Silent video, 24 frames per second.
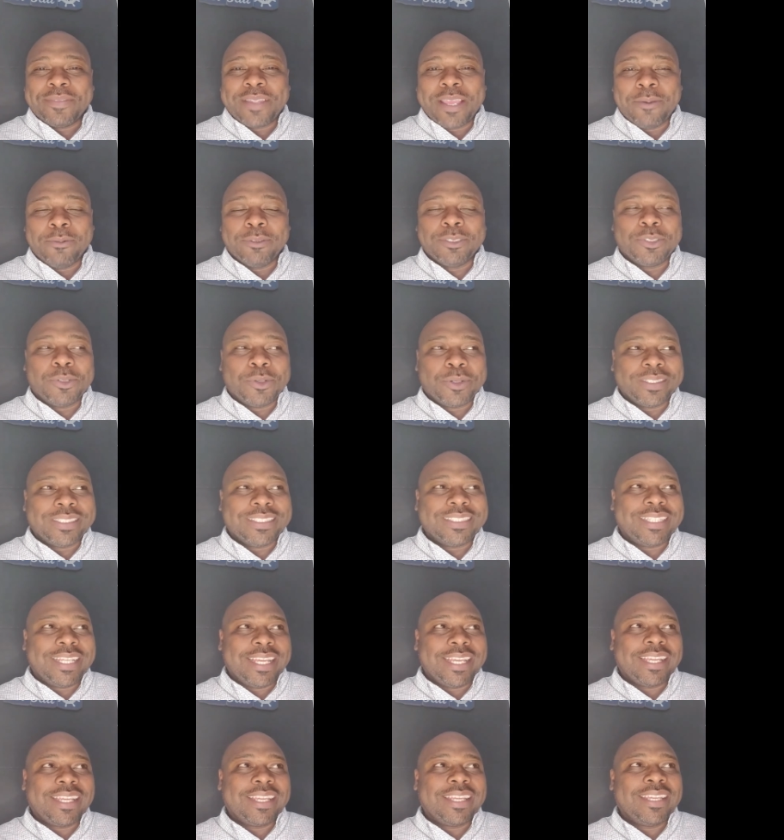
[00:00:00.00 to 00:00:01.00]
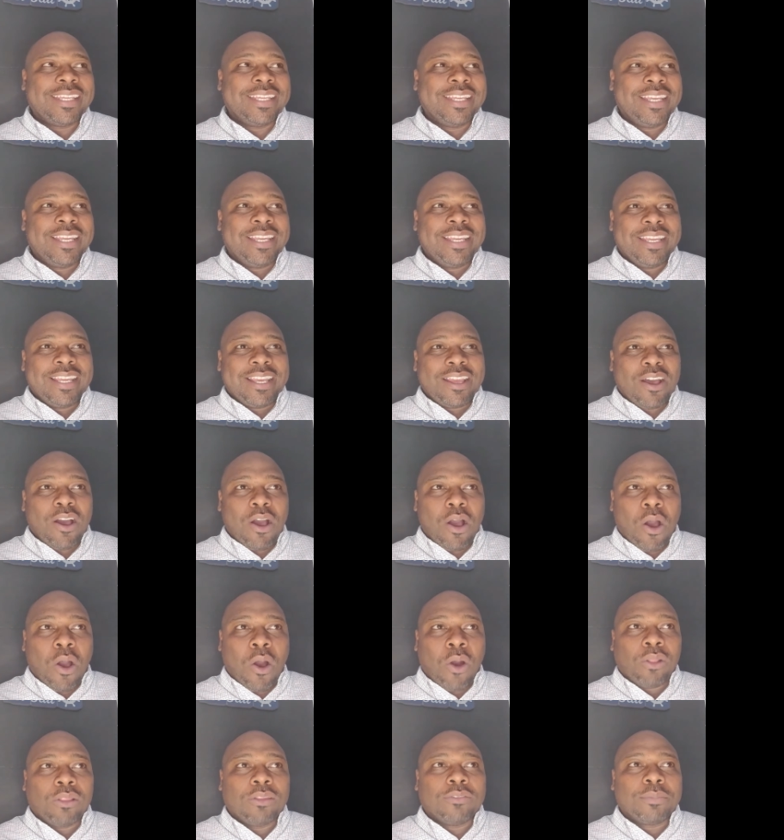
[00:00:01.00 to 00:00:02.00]
it was going to take
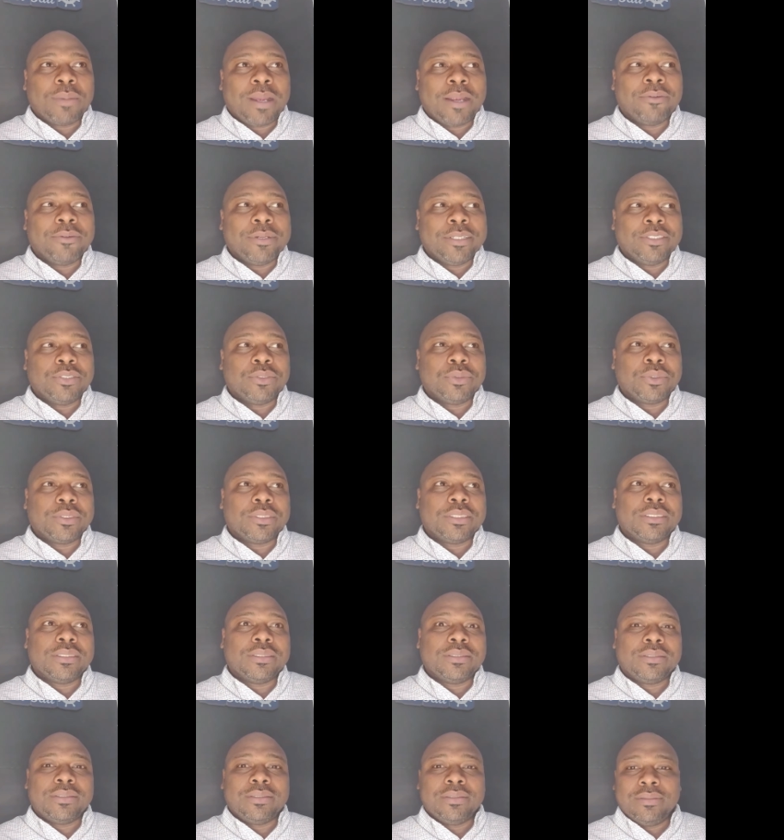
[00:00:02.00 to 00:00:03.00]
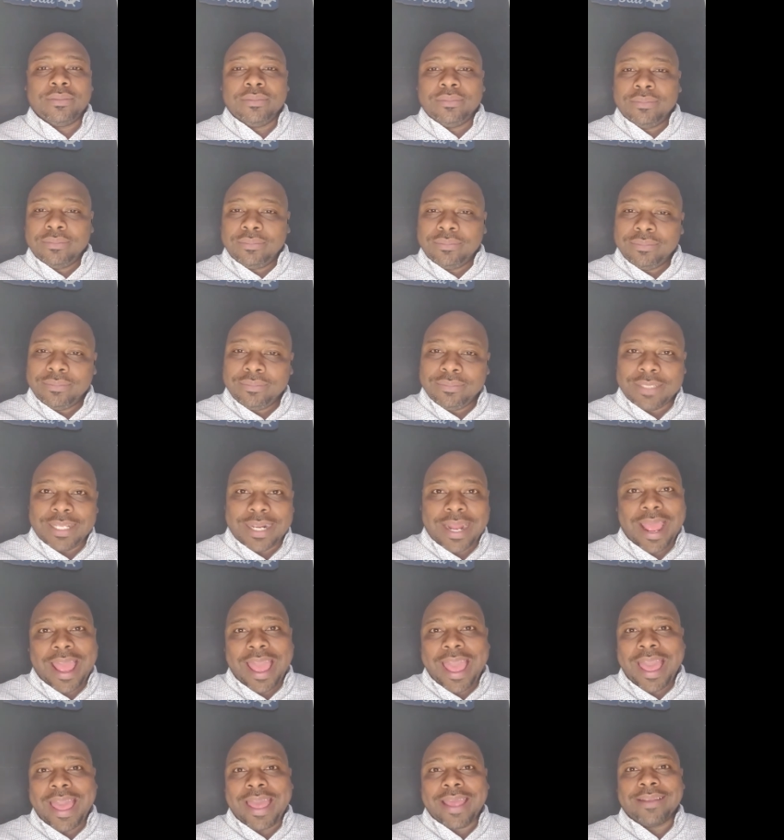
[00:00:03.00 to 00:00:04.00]
all of my resources that
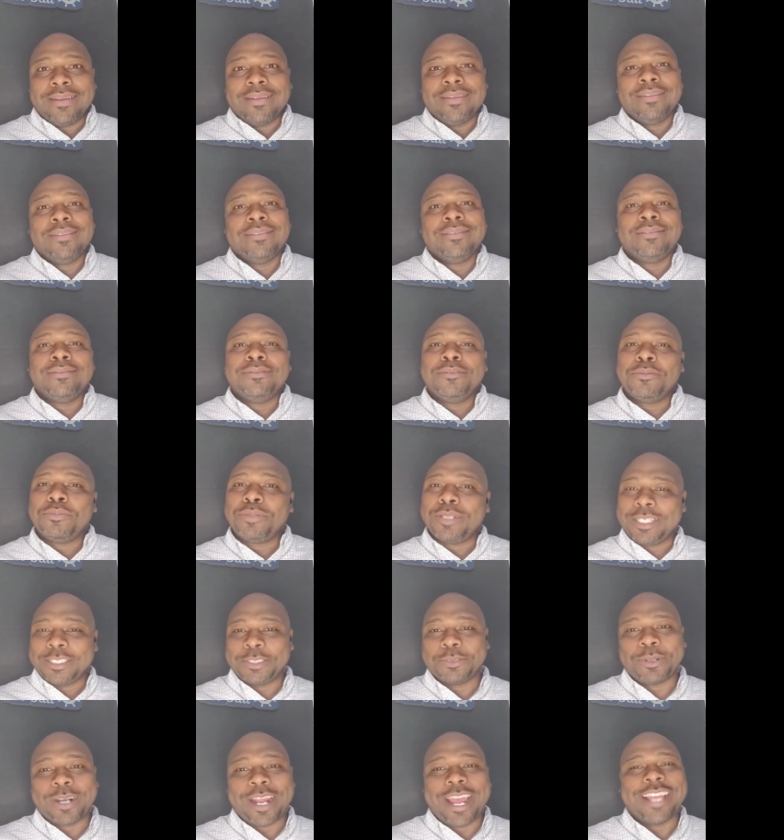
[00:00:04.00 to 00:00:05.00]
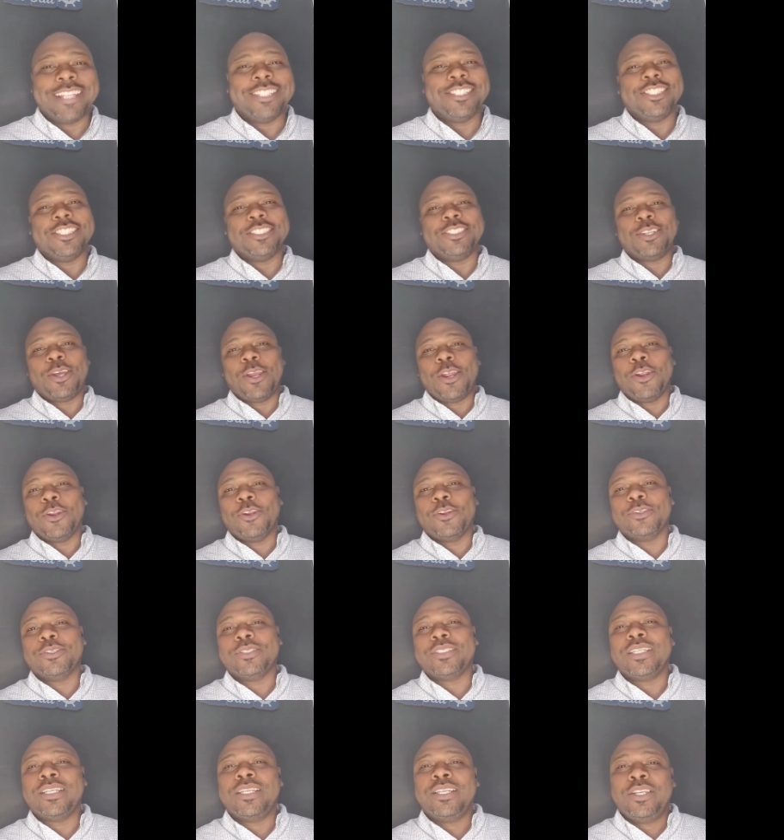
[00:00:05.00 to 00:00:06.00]
I had, plus what I had just
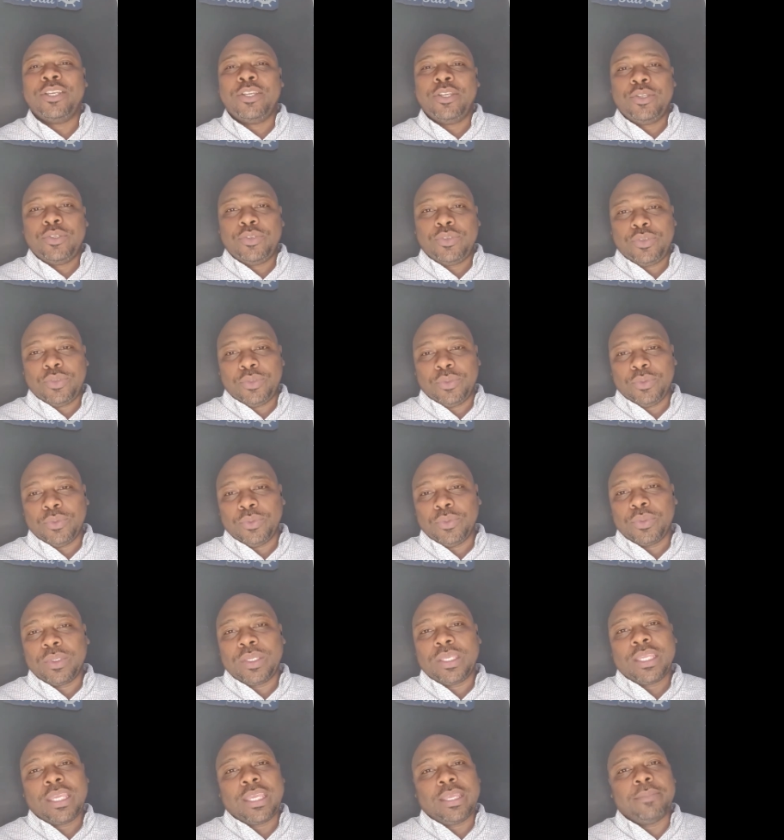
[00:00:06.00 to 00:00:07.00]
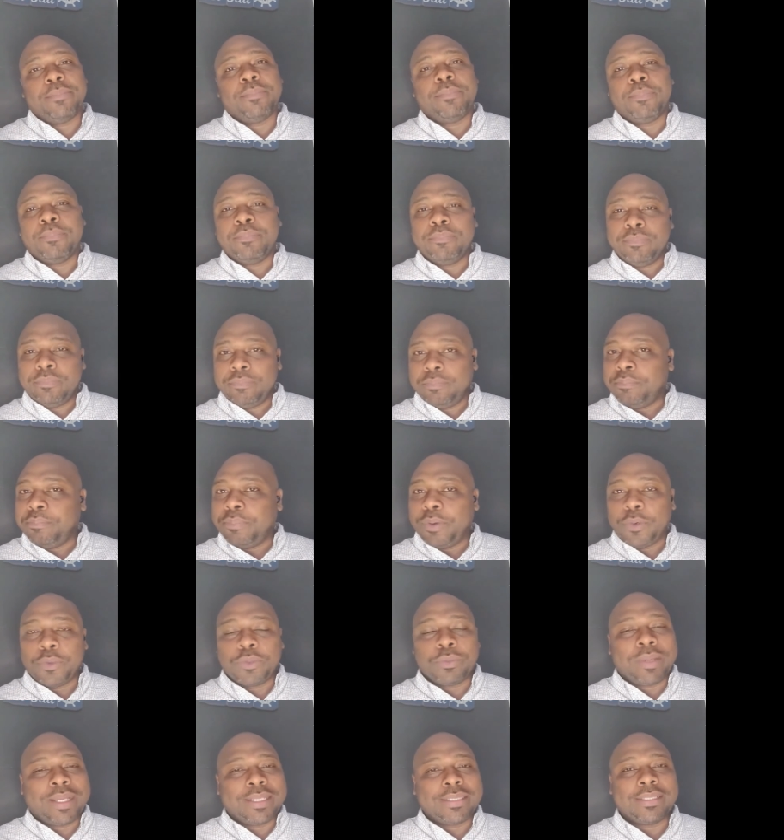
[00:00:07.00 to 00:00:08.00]
earned, to keep
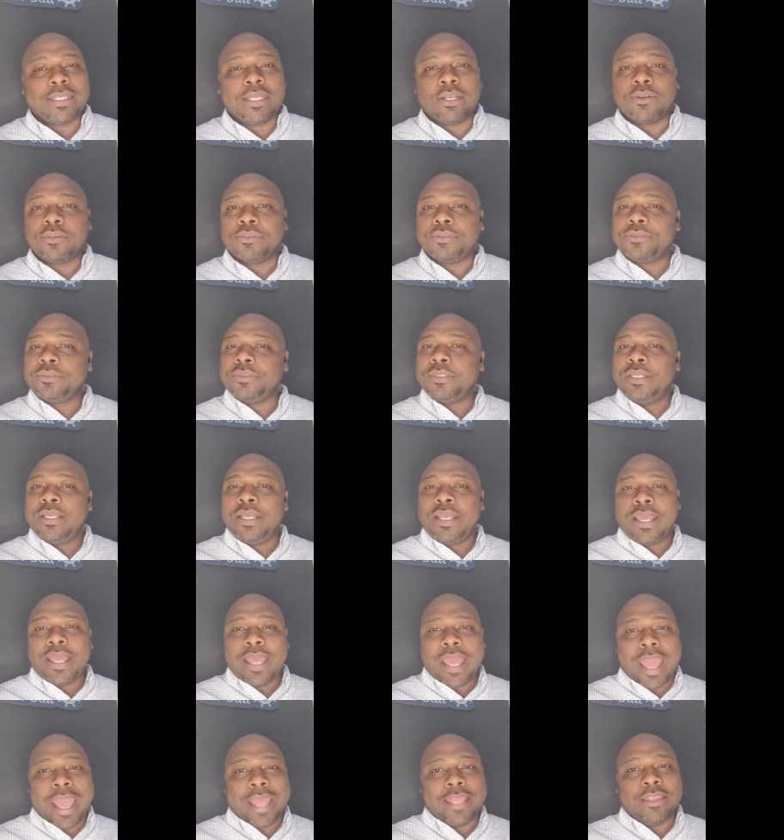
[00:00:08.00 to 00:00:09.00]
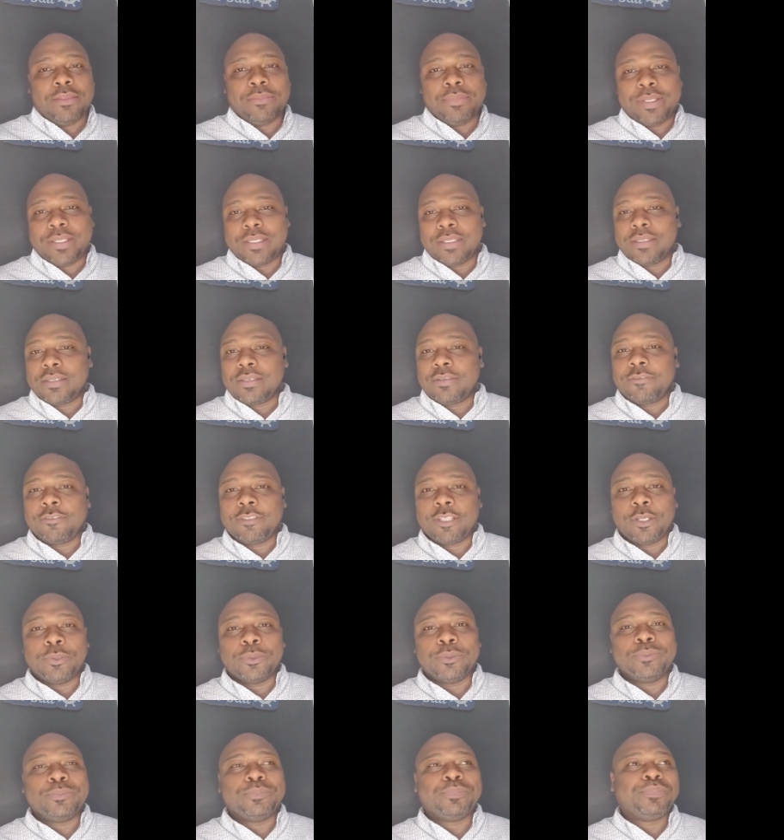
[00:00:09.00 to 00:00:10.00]
both myself and the business
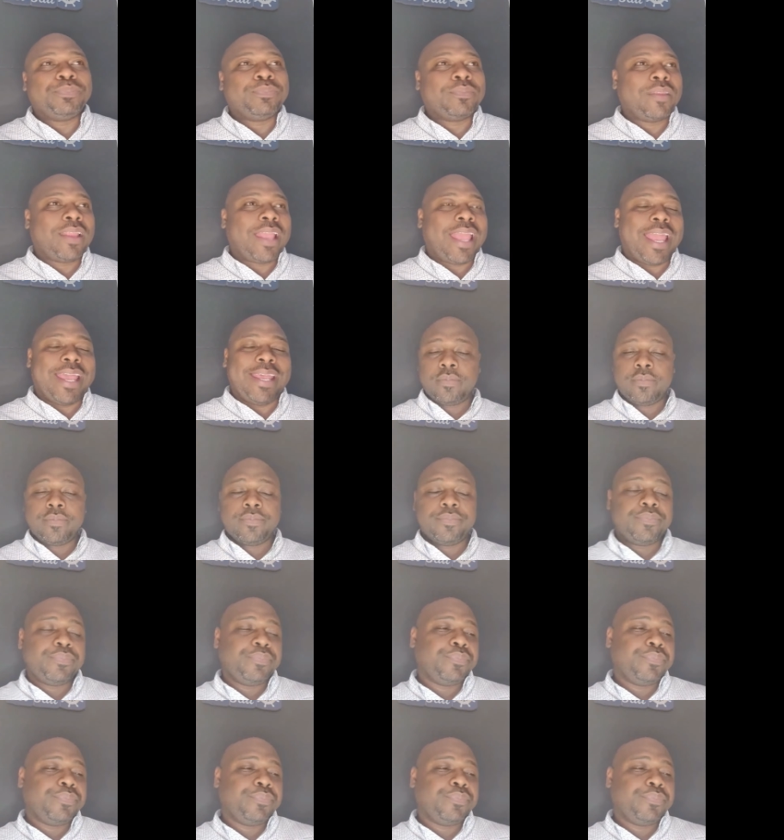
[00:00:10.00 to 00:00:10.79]
afloat. And